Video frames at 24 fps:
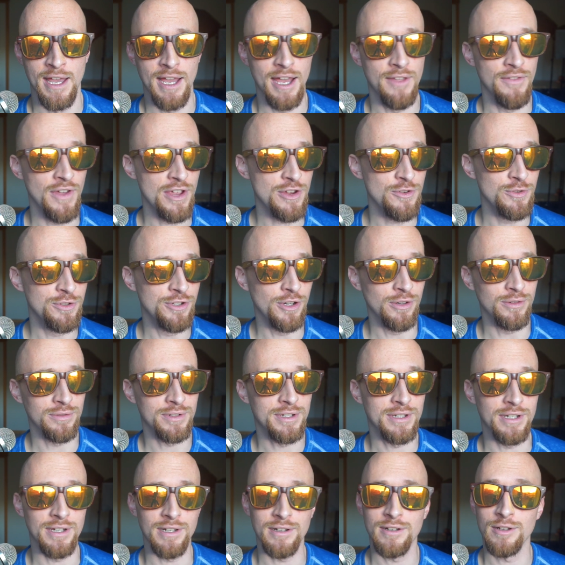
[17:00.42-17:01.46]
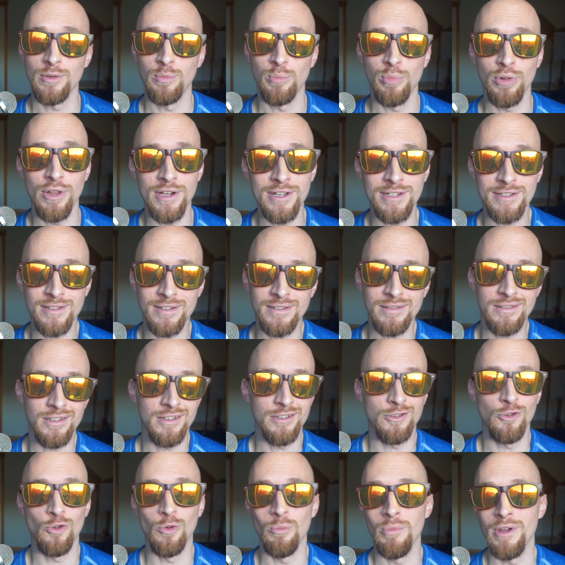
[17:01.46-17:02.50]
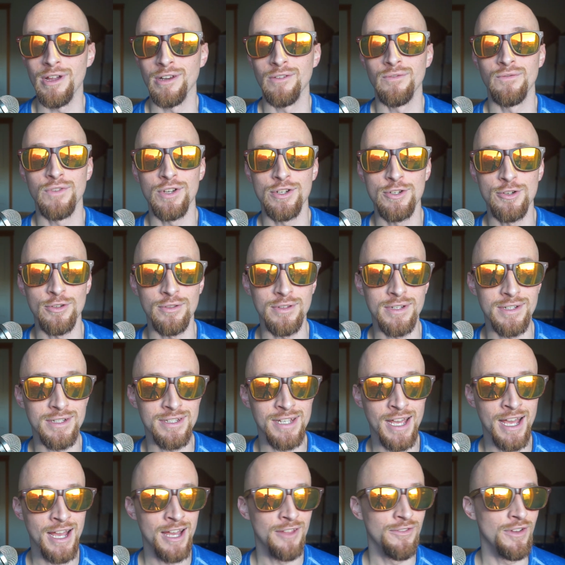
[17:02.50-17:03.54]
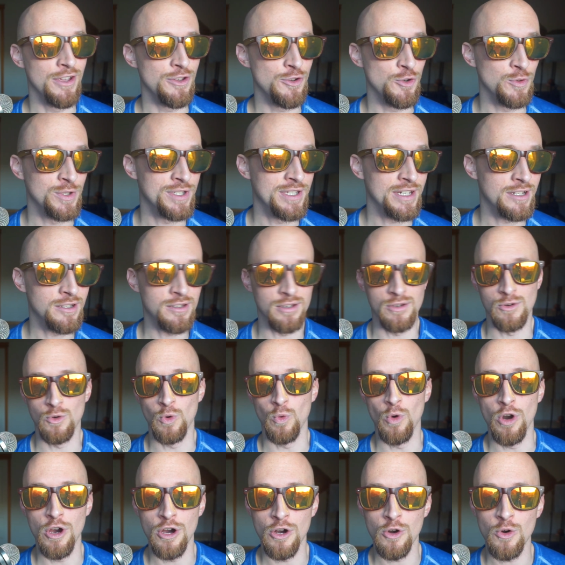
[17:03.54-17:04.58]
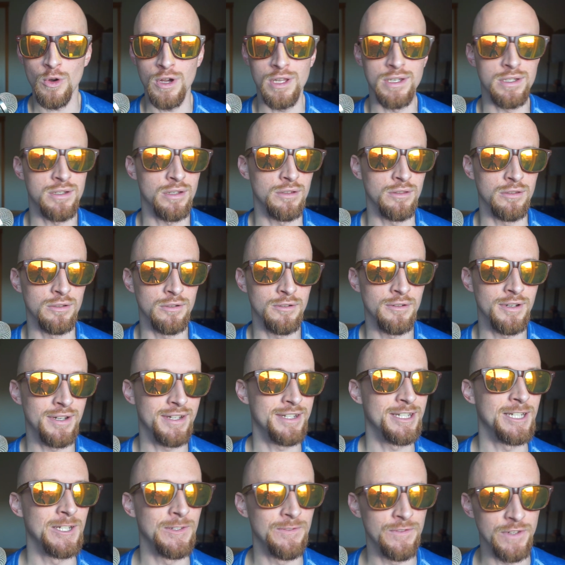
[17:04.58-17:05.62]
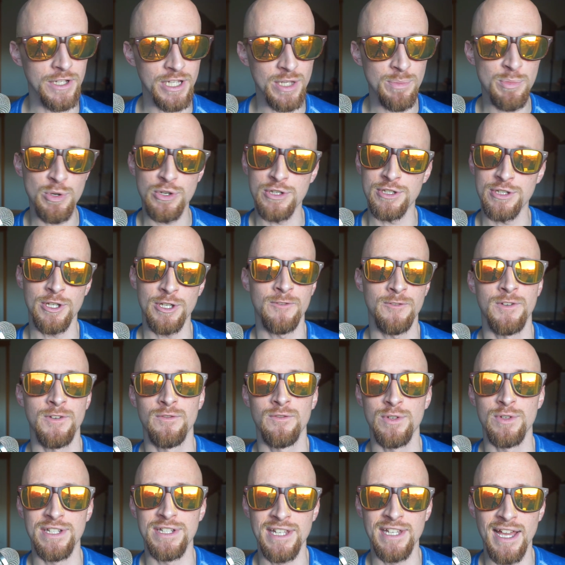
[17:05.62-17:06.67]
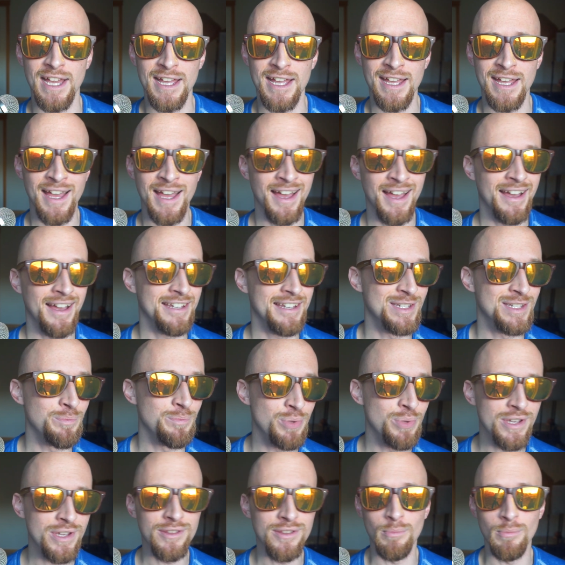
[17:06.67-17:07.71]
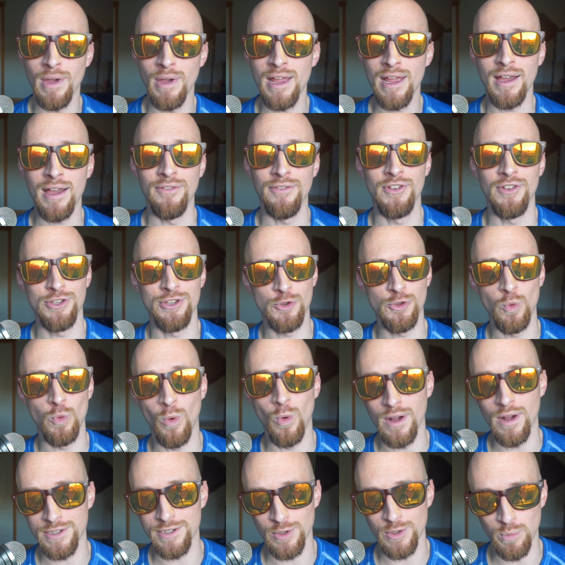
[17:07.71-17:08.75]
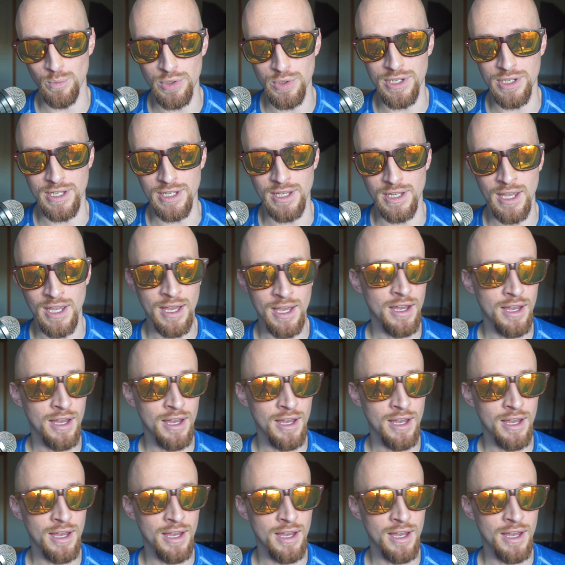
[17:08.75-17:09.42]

and that you don't get complacent, that you remain vigilant, that you seek to grow and to learn and to develop yourself every day, and to be the man that you want to be